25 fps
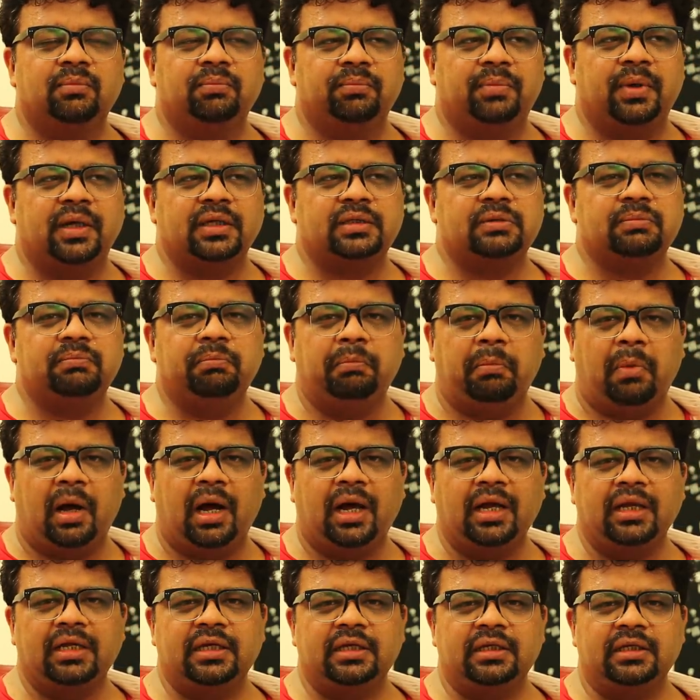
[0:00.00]
But
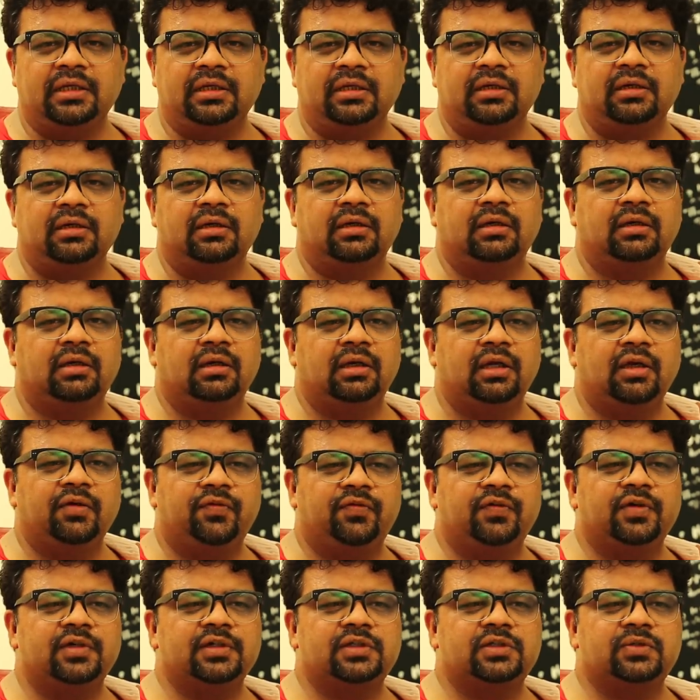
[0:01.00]
my
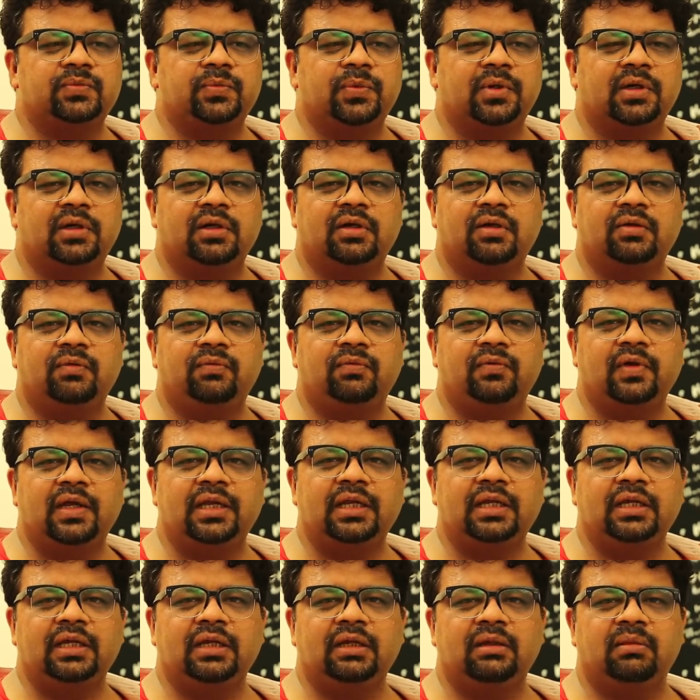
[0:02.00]
efforts were
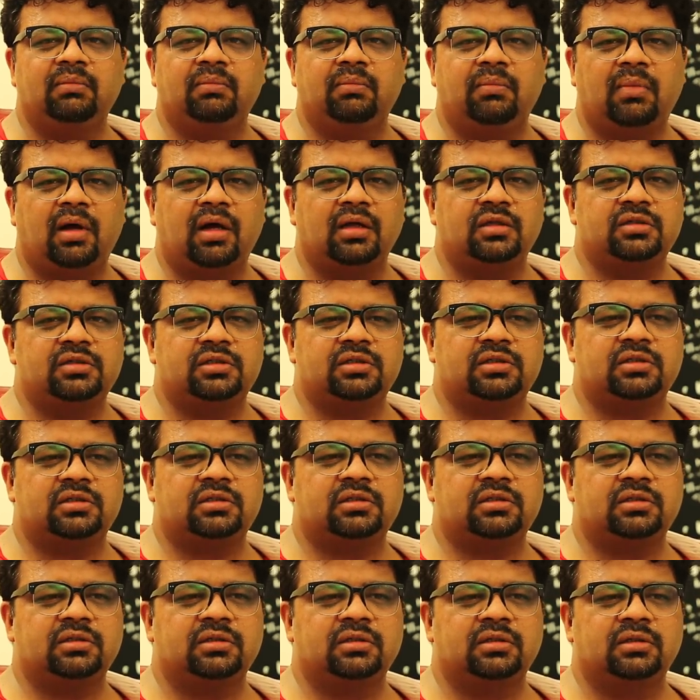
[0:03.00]
very
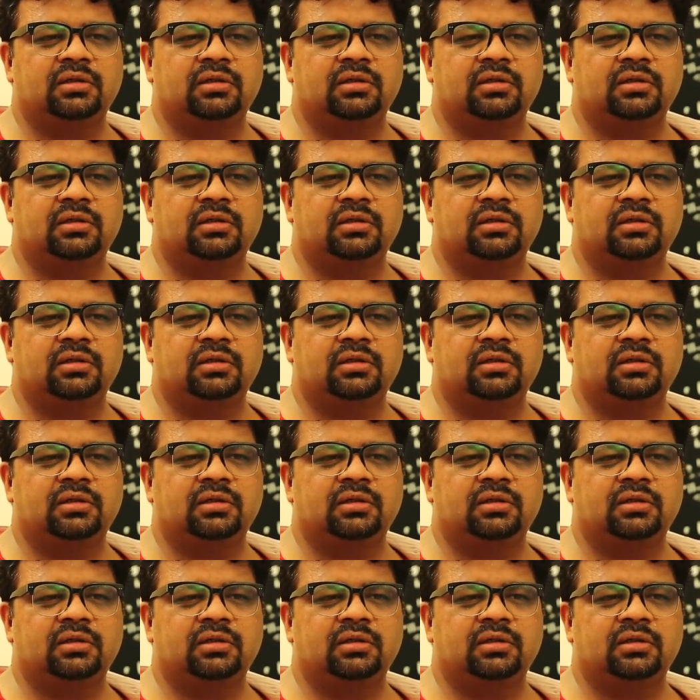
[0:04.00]
much,